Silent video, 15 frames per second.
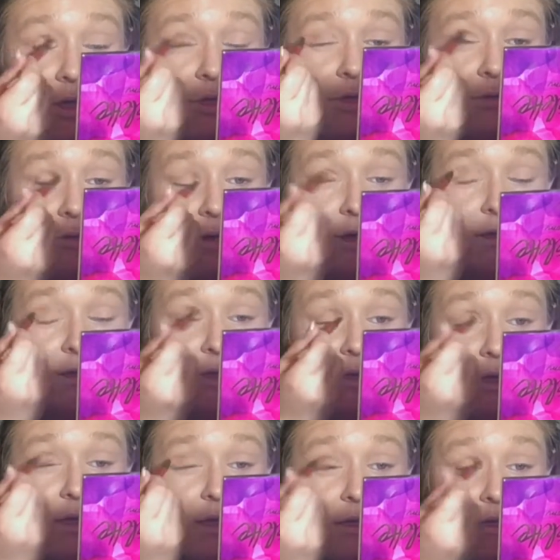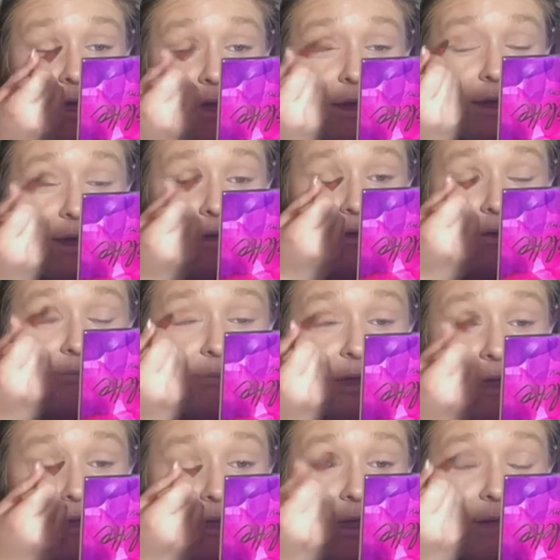towards the tail end
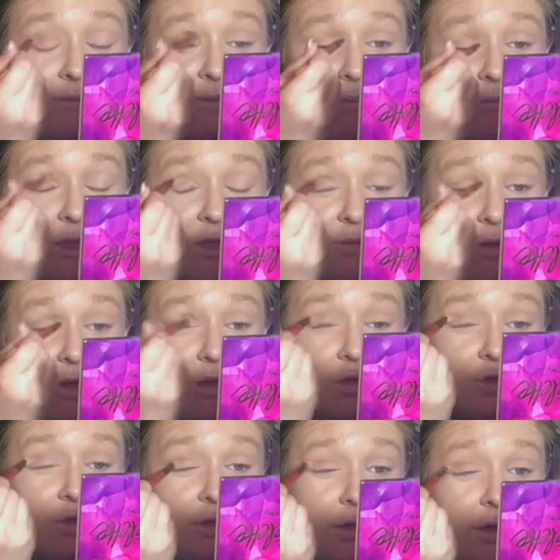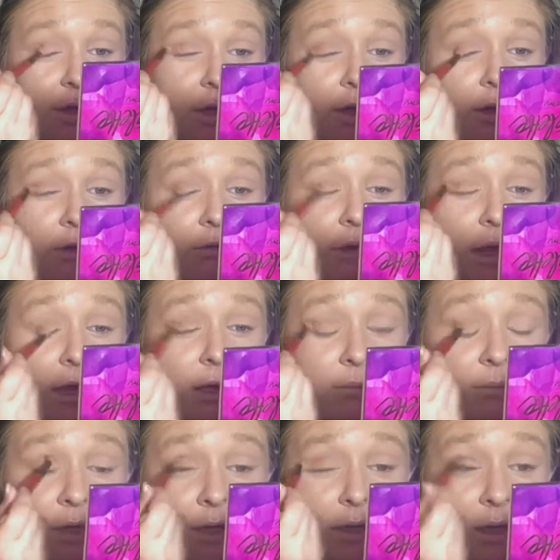because it gives me much more control while
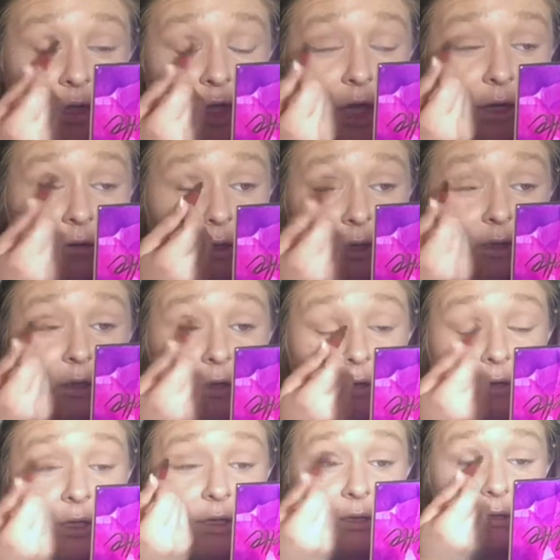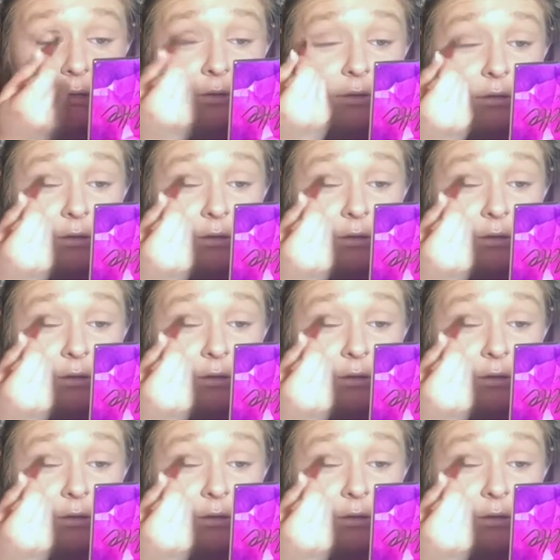I'm putting that shadow into the crease.